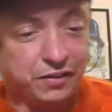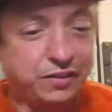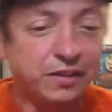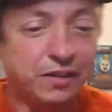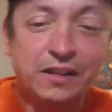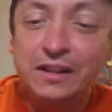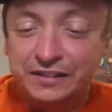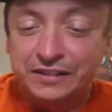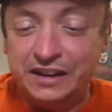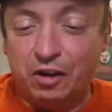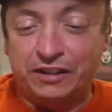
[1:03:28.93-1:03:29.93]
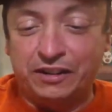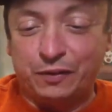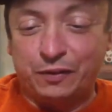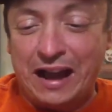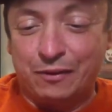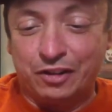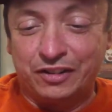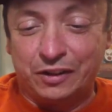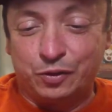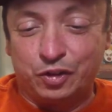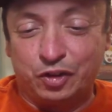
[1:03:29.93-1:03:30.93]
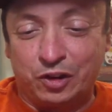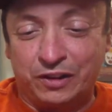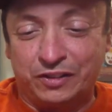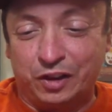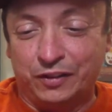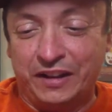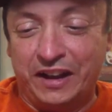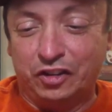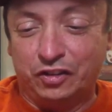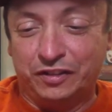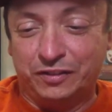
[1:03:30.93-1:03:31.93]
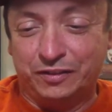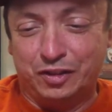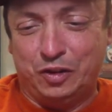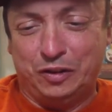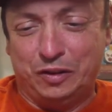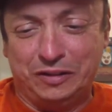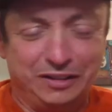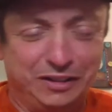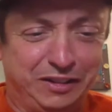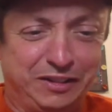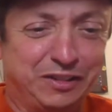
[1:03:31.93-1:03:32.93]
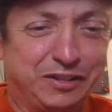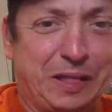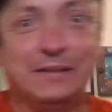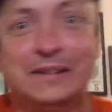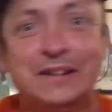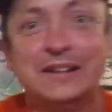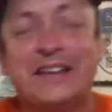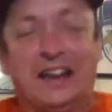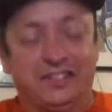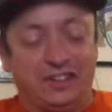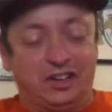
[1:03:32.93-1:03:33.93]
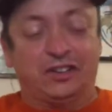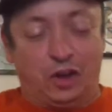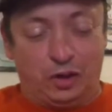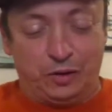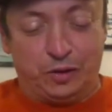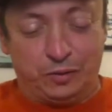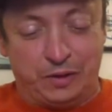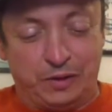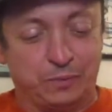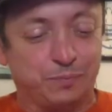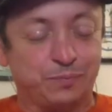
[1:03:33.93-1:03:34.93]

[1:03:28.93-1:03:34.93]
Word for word: runs. Yeah, he didn't always hit for average. That's for sure. I saw the Angels. He solid. He put yeah, he put all the